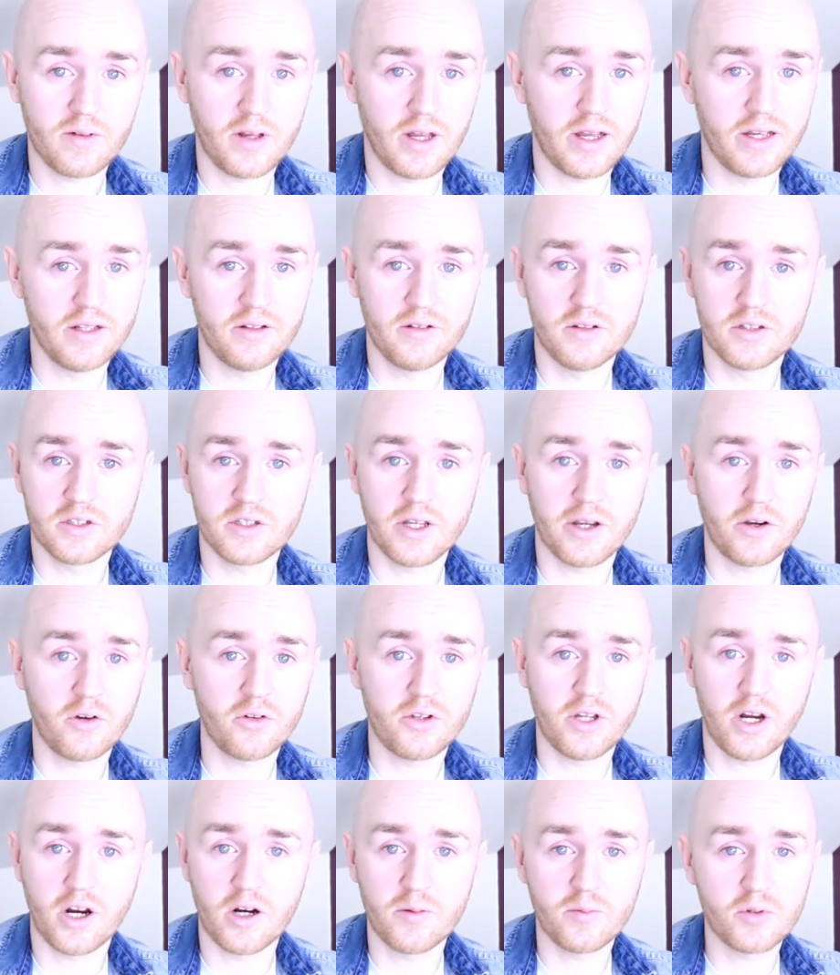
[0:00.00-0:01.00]
And the
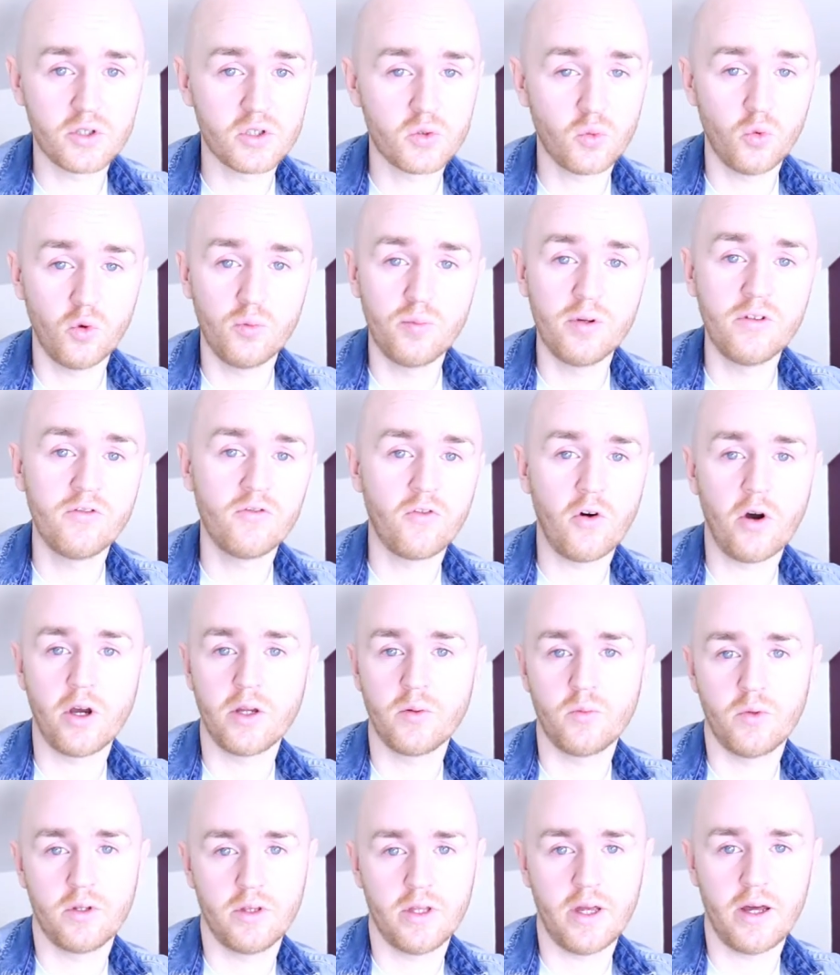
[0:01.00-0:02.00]
psychotherapist would be fine
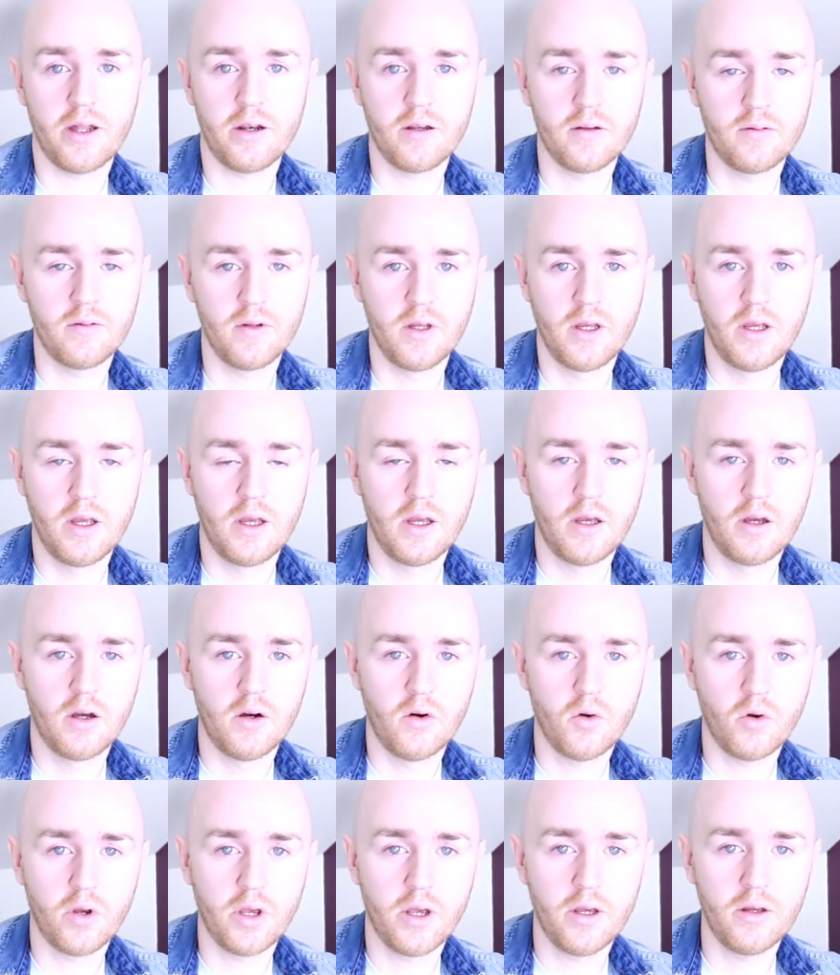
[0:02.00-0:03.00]
with that,
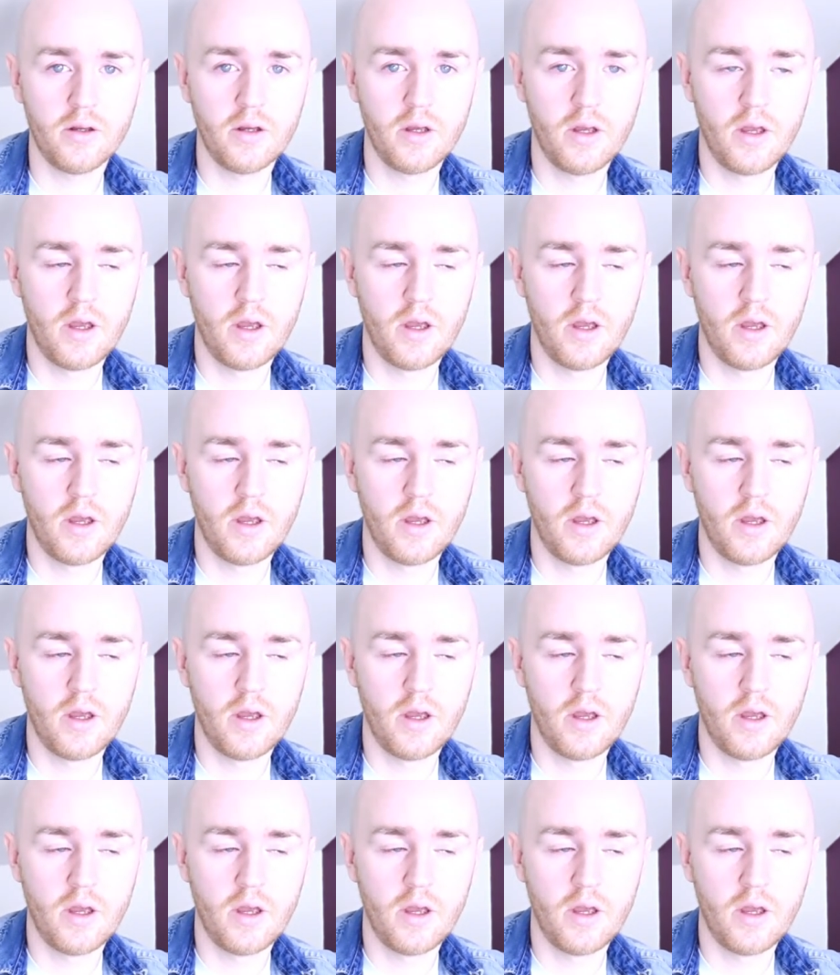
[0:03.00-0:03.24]
okay?